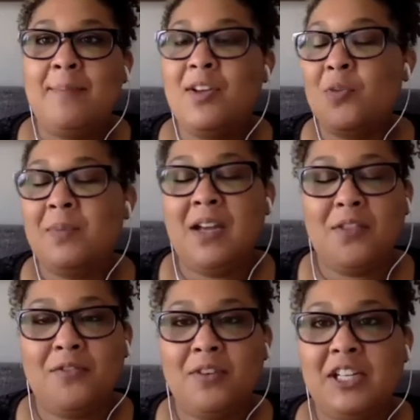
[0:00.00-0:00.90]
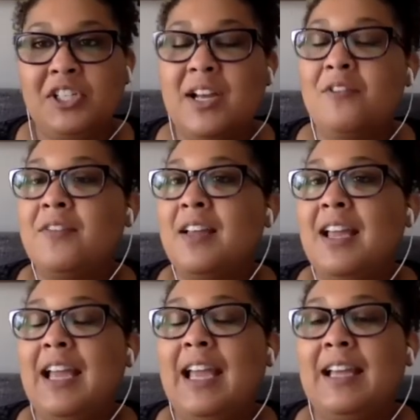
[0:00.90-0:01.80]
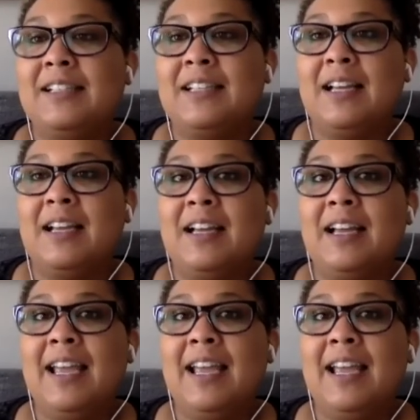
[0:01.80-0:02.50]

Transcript: It'll be on the free shelf and, uh,